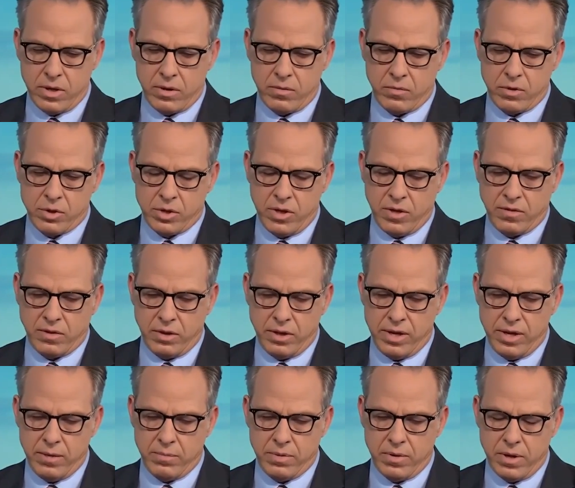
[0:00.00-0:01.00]
uh, Rashida
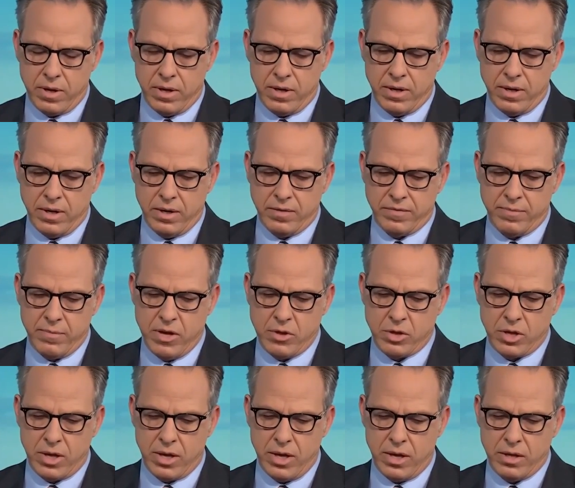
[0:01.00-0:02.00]
Tlaib uh, of
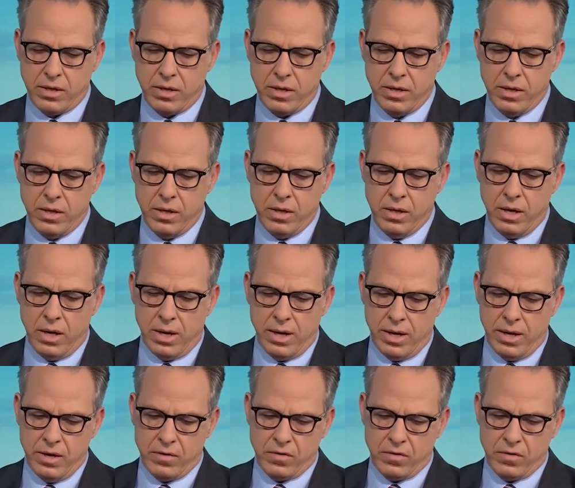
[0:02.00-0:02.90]
Michigan uh,